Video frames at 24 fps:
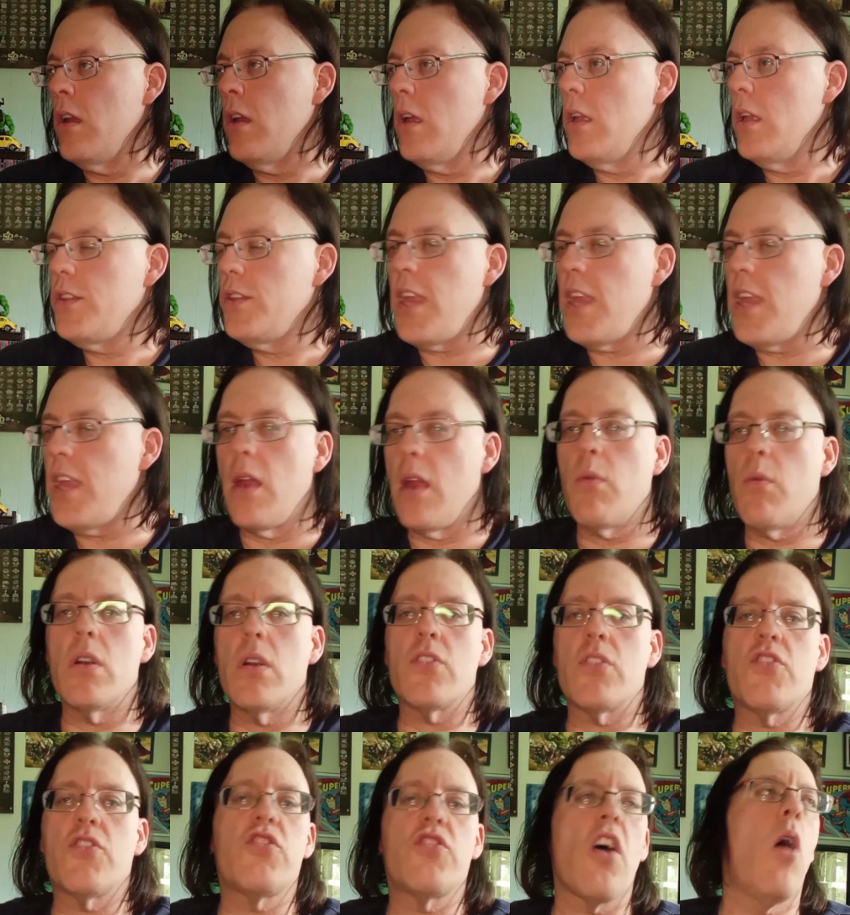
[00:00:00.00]
They were
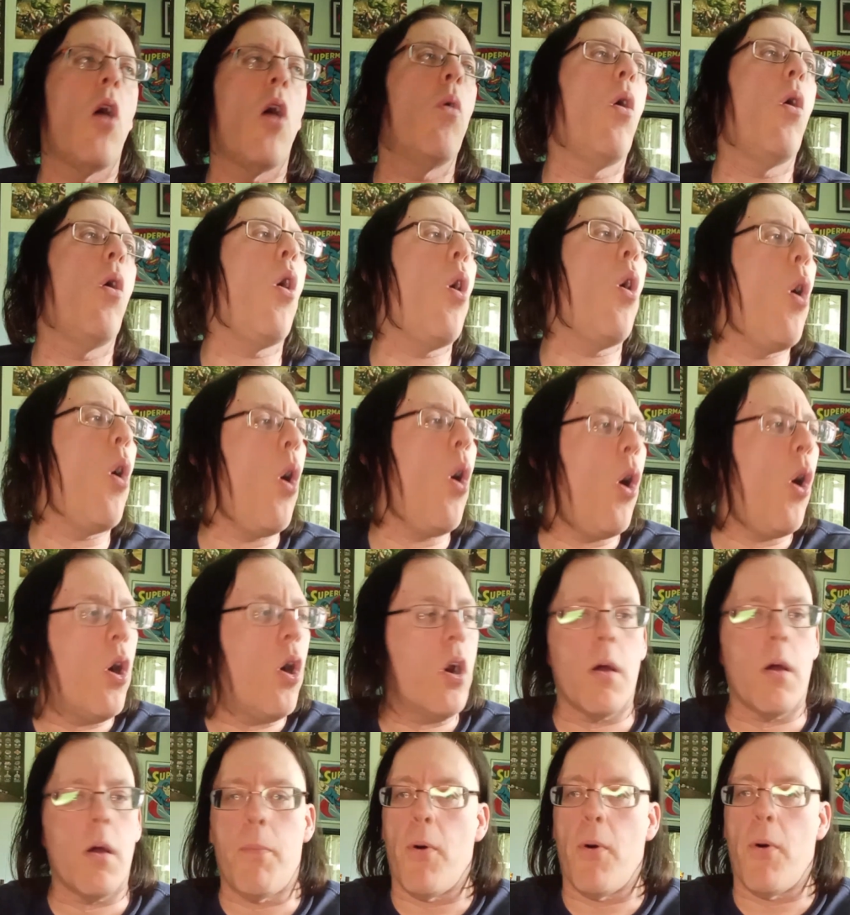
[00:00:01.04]
so
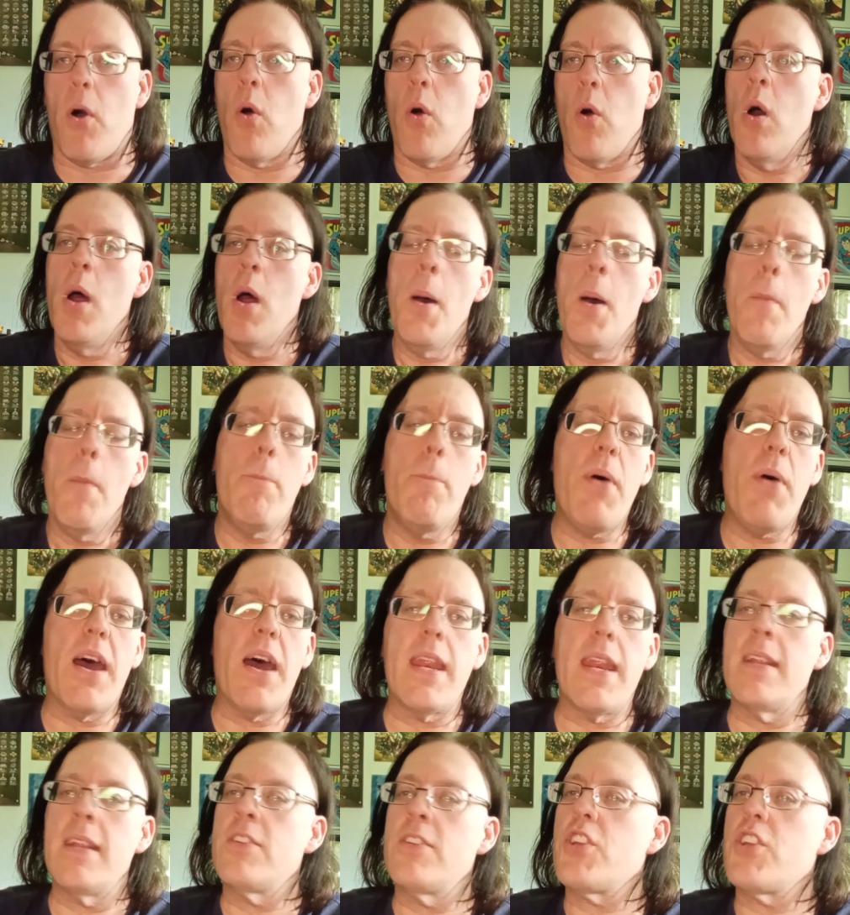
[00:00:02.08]
horrible, but
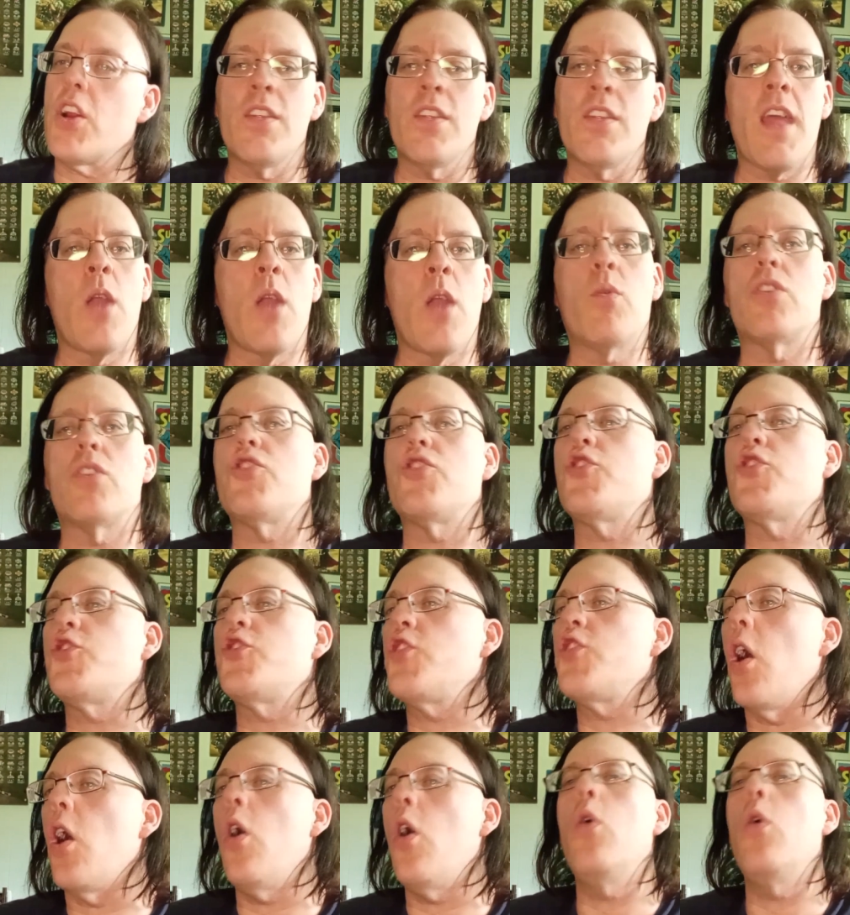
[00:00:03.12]
in turn, they were
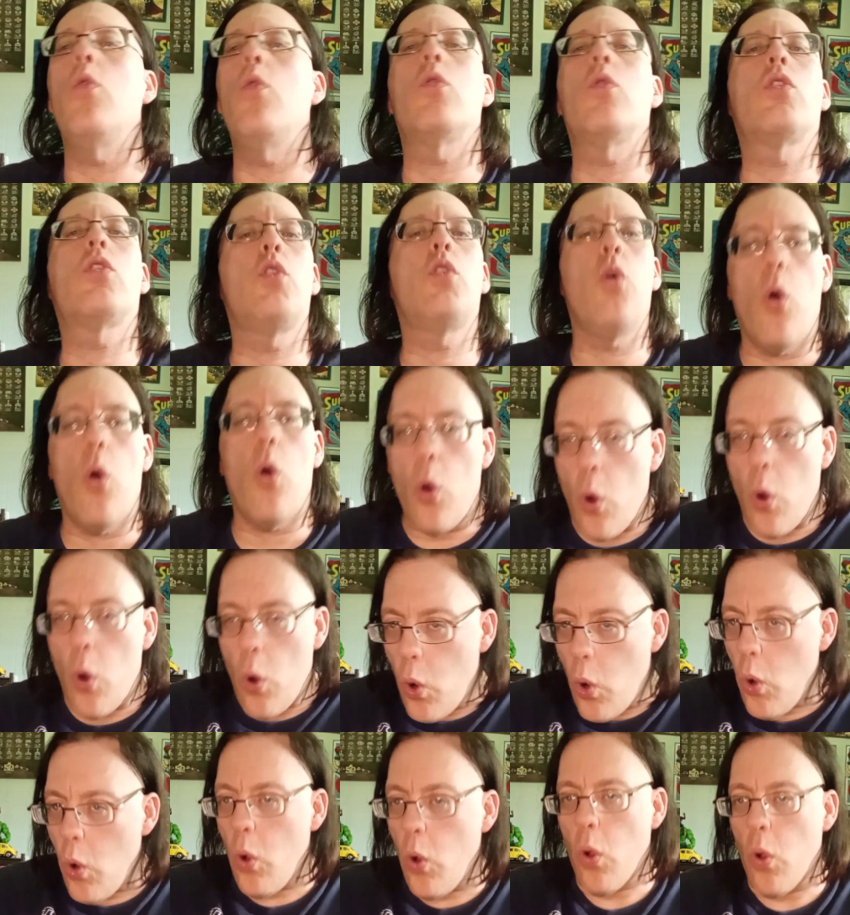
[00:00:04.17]
so
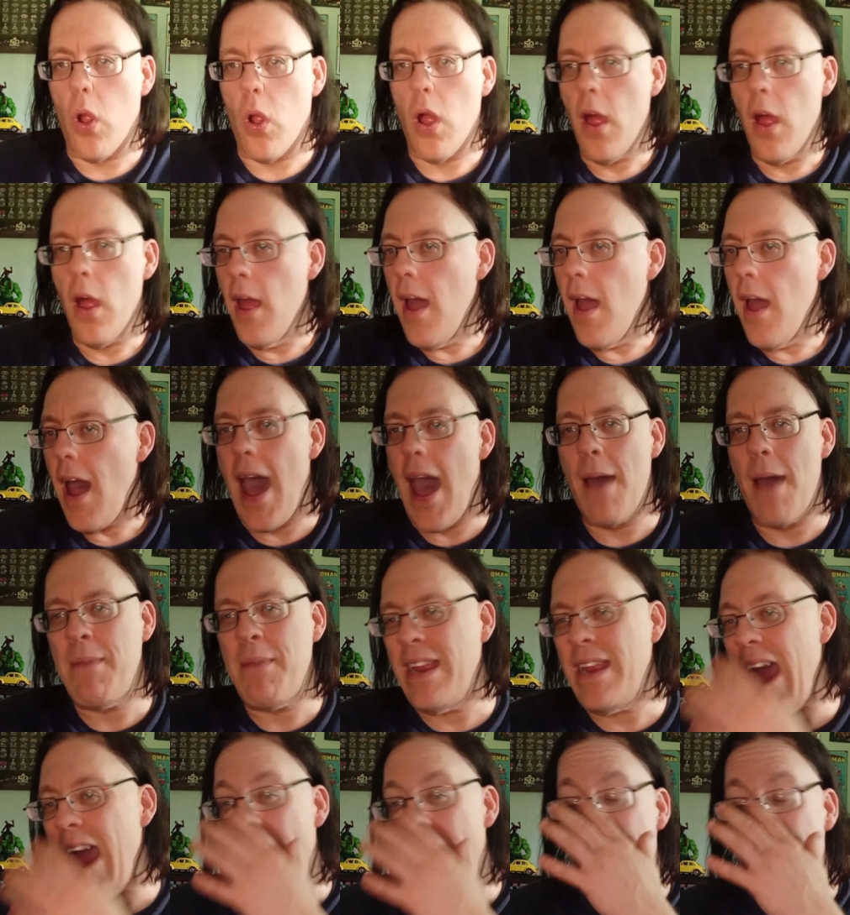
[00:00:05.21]
cool. I
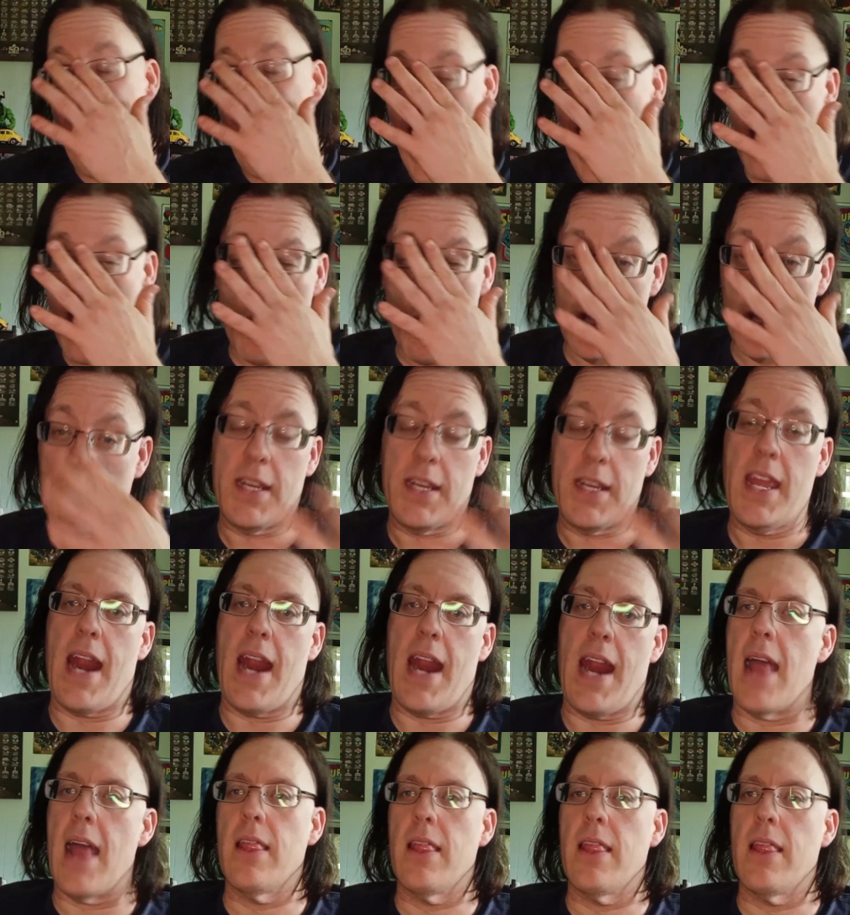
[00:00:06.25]
mean, I really did.
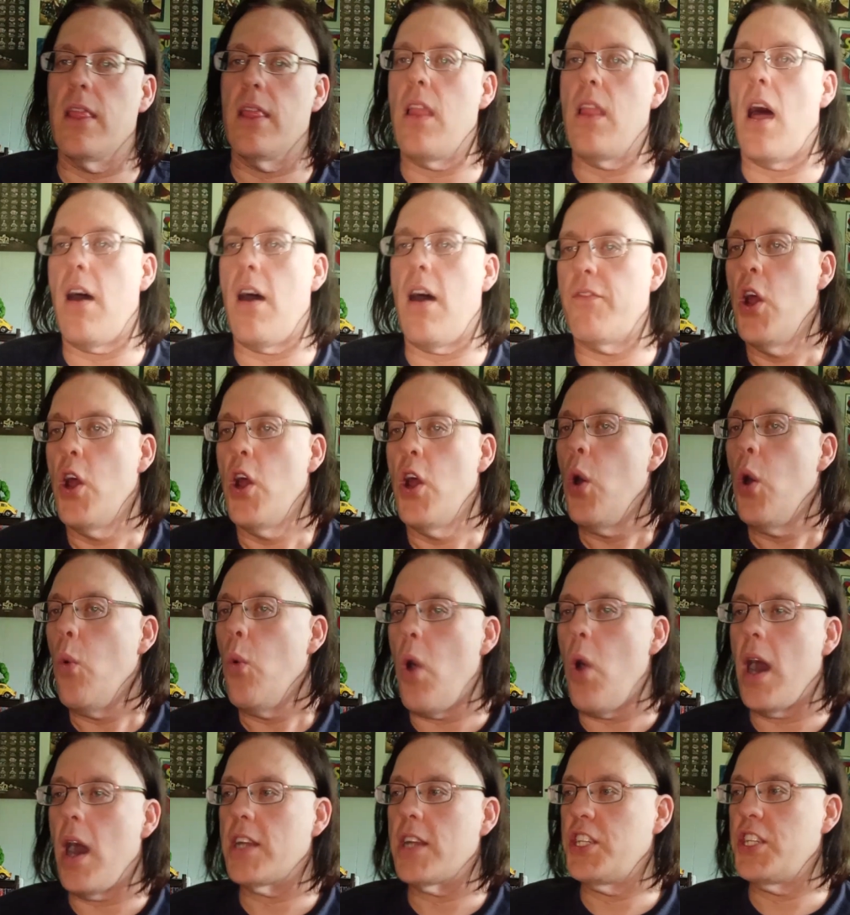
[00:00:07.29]
I loved
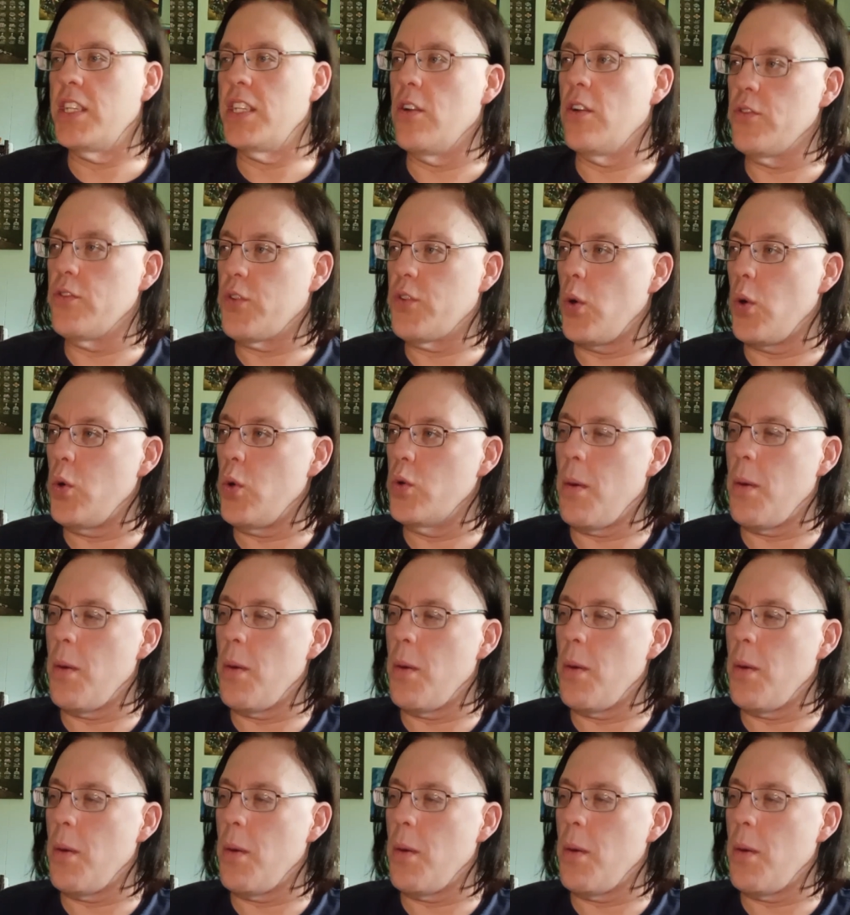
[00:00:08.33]
watching those old,